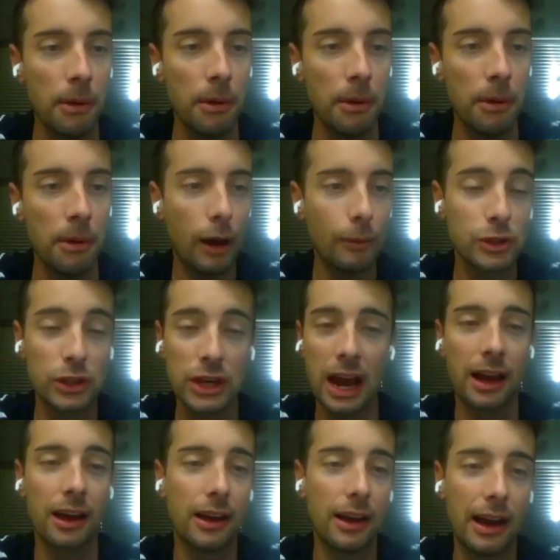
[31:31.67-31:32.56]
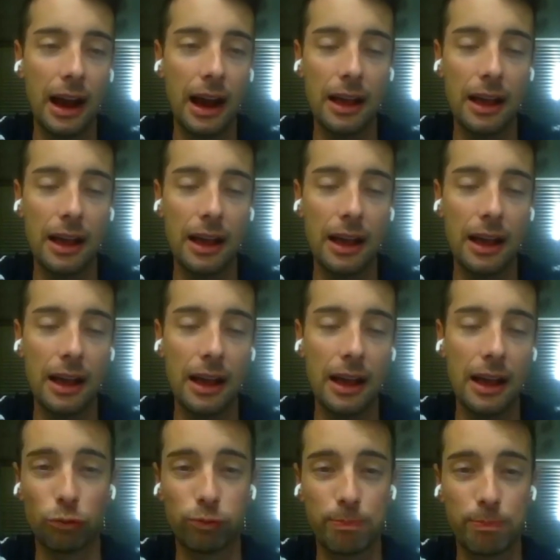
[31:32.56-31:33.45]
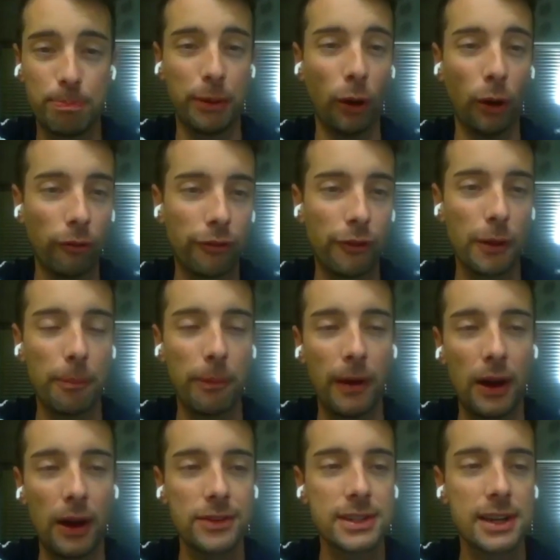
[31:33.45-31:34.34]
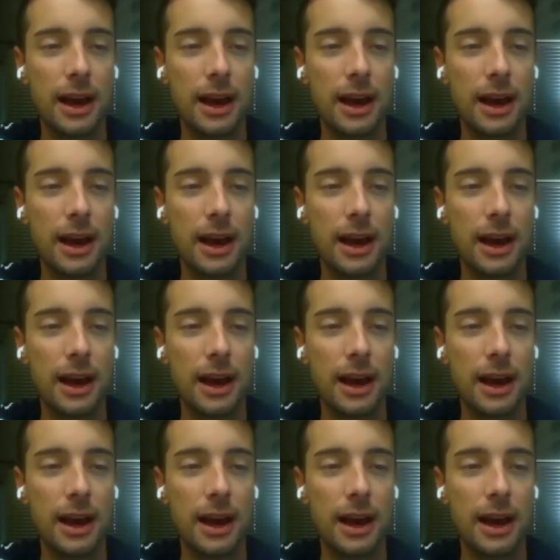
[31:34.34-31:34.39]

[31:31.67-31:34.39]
So yeah, I think they're built for the playoffs.